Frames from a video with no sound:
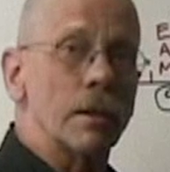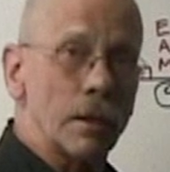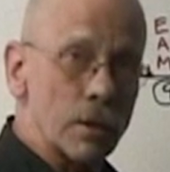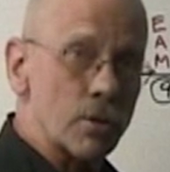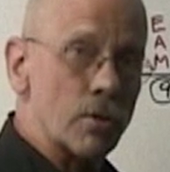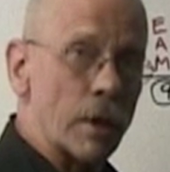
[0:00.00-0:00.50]

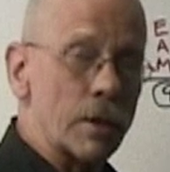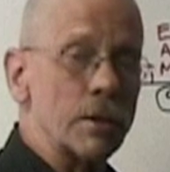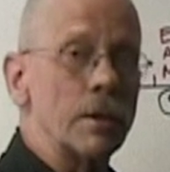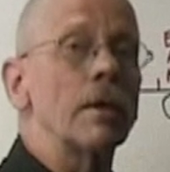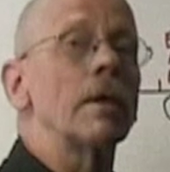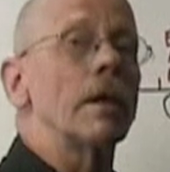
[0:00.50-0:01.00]
instruction,
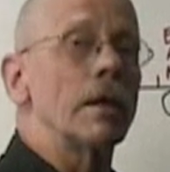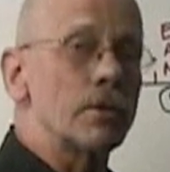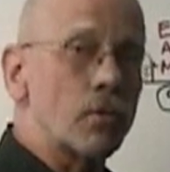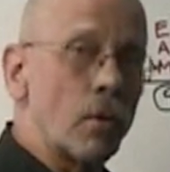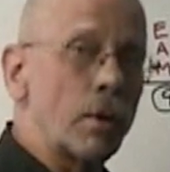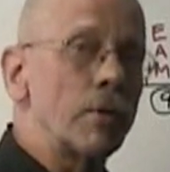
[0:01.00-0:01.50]
it's
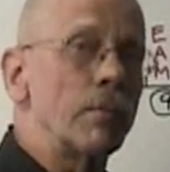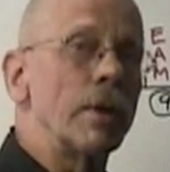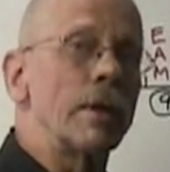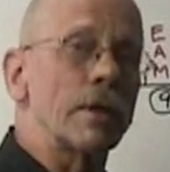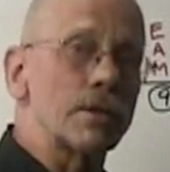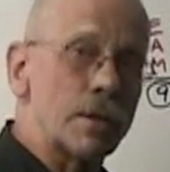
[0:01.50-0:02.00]
going to be
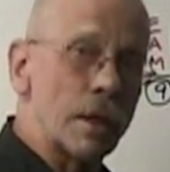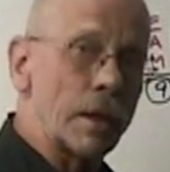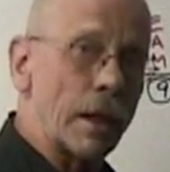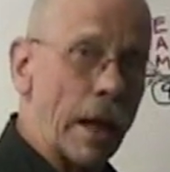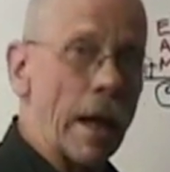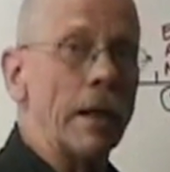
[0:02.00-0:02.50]
an extended
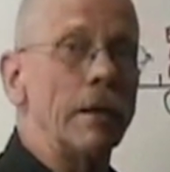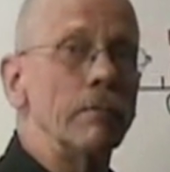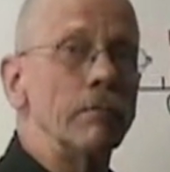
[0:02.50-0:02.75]
add.